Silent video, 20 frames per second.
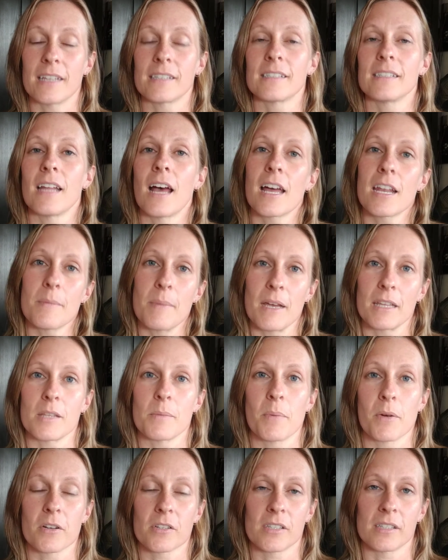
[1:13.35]
It's not about
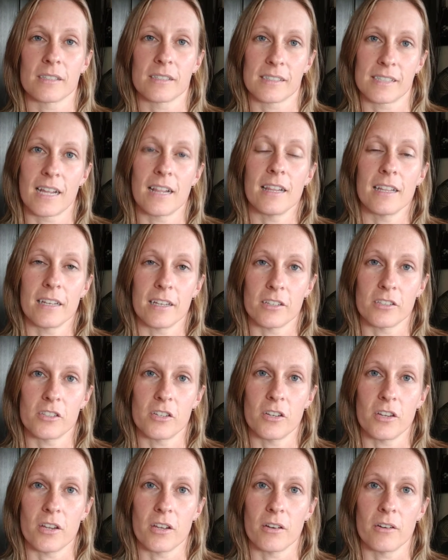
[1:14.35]
the person selling it
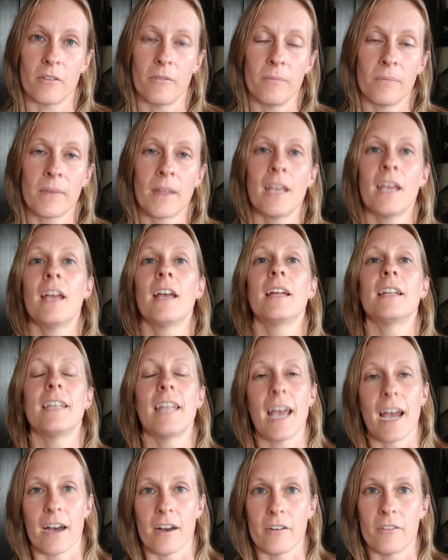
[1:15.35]
to you.
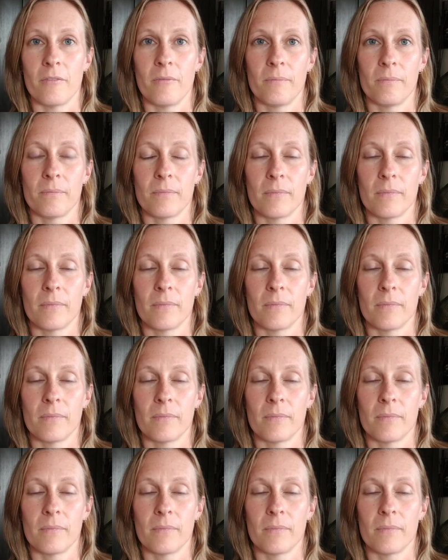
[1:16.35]
Now,